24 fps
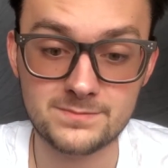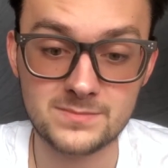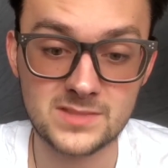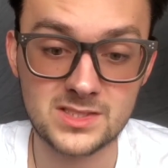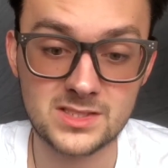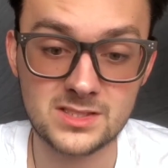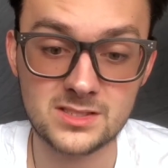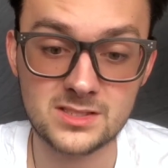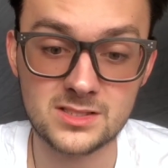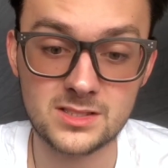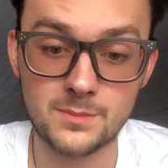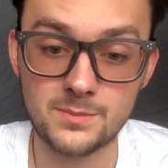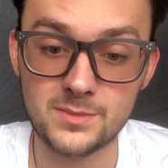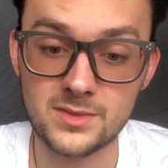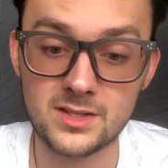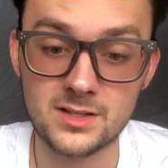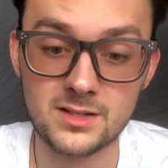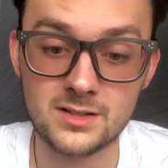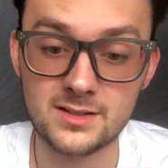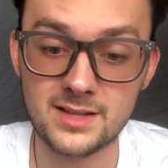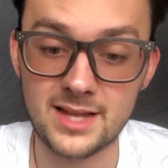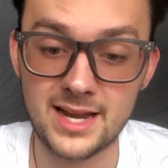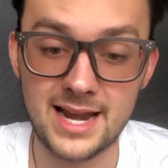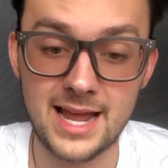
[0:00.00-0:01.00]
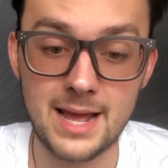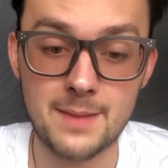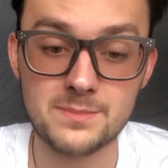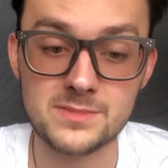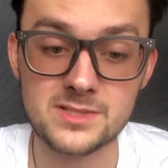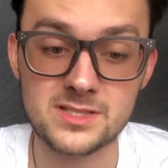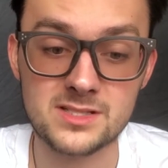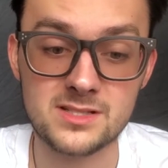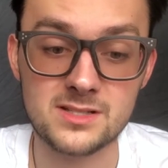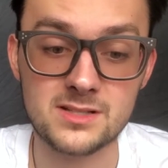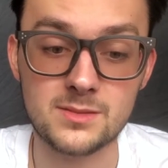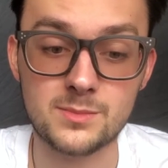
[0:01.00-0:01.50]
something that
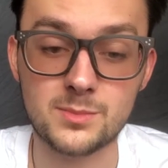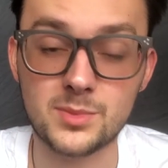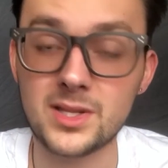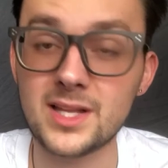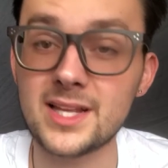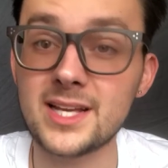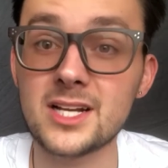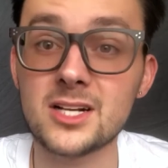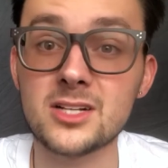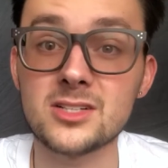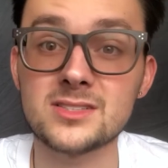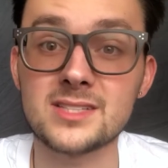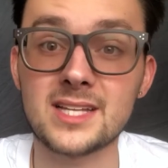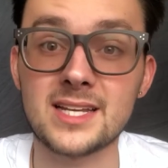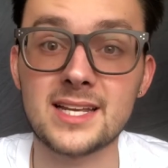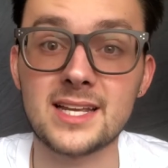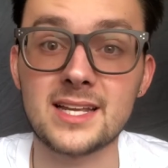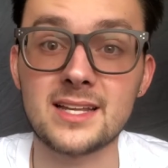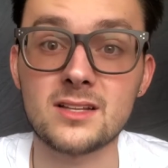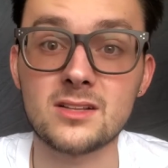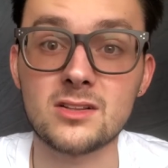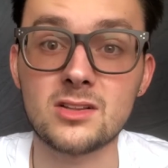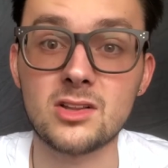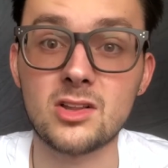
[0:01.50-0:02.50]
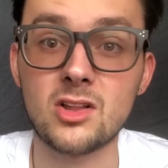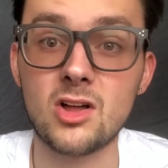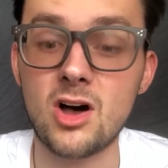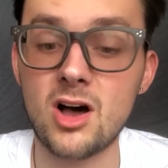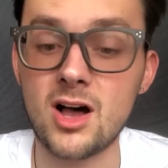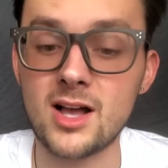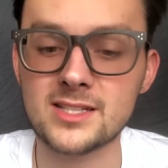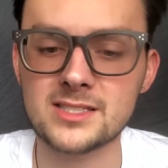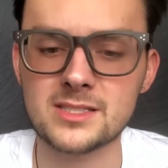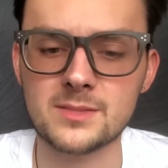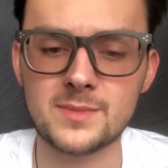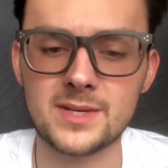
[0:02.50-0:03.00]
happens to the players. They get
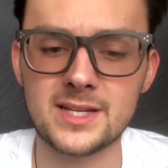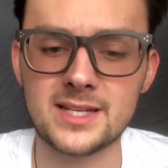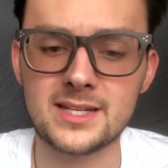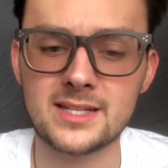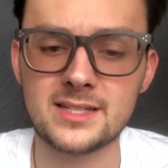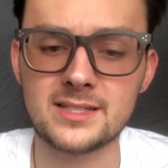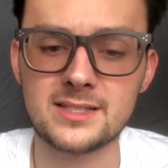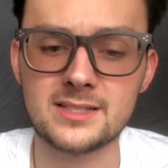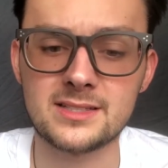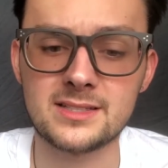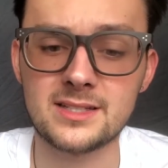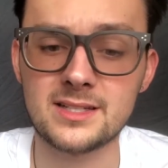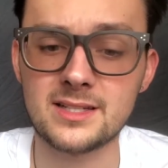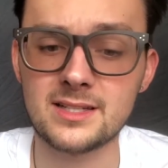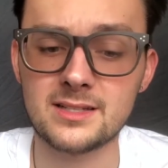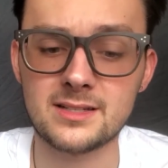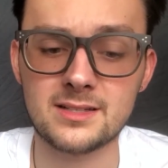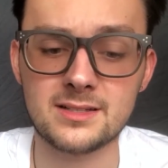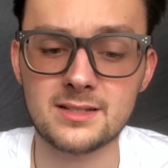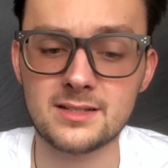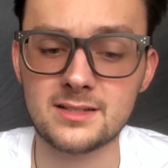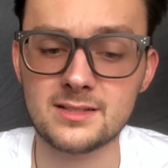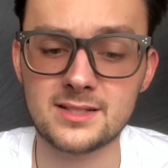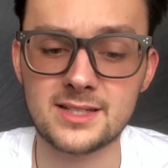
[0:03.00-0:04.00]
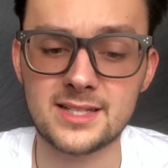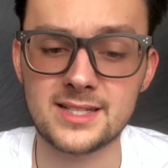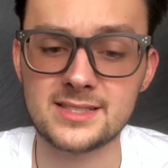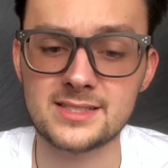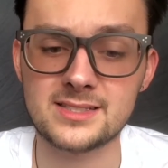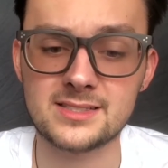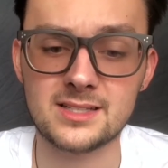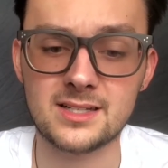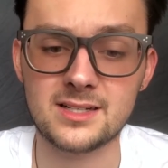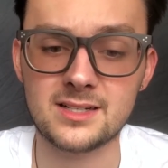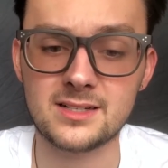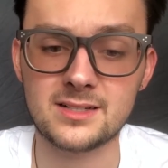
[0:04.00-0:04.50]
lost. Somebody
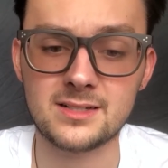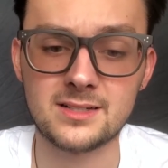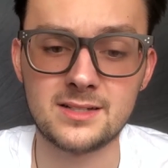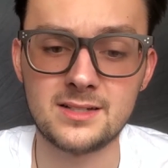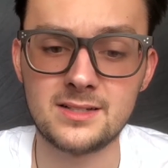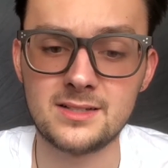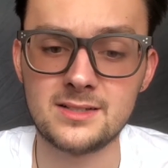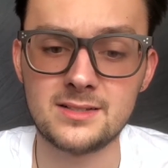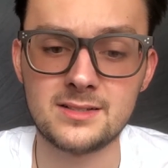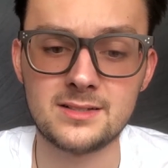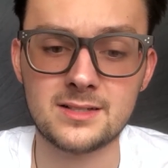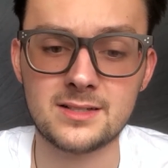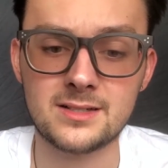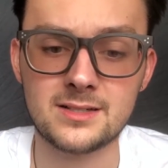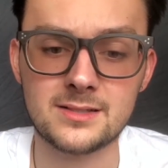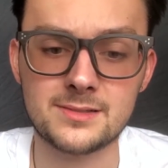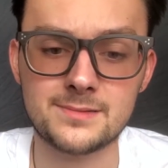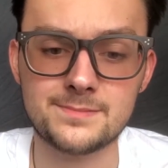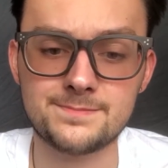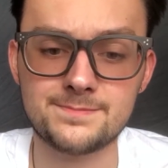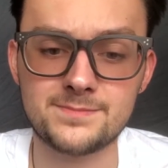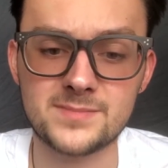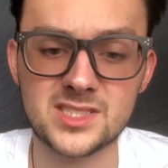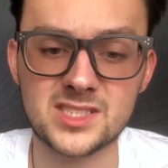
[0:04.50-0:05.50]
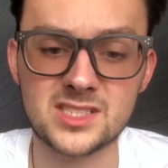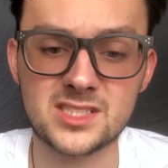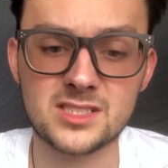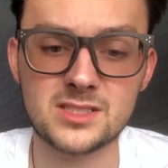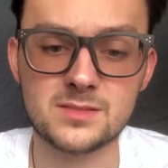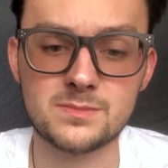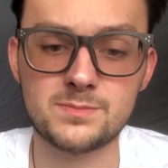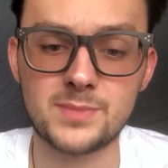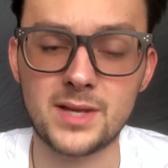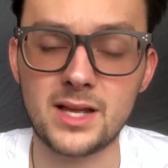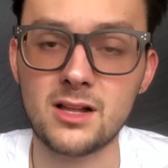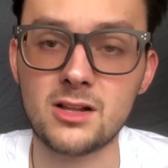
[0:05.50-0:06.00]
gets a
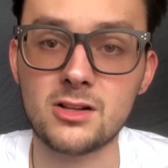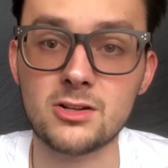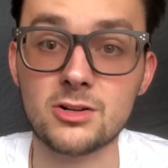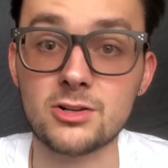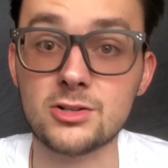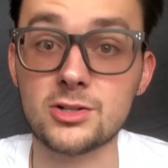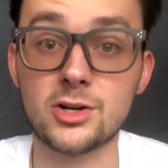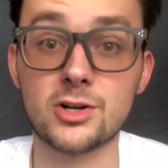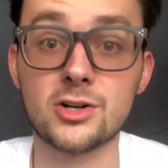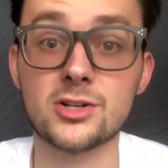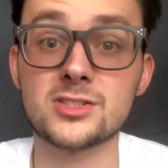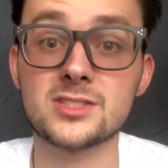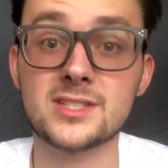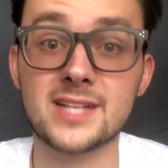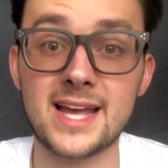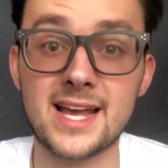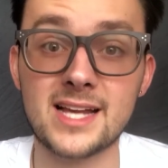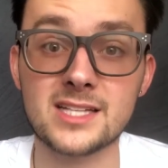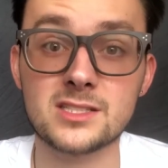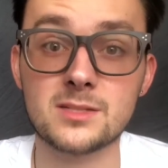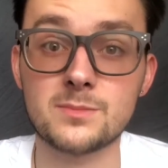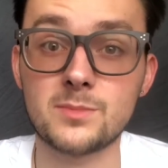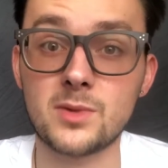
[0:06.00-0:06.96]
spell or a curse cast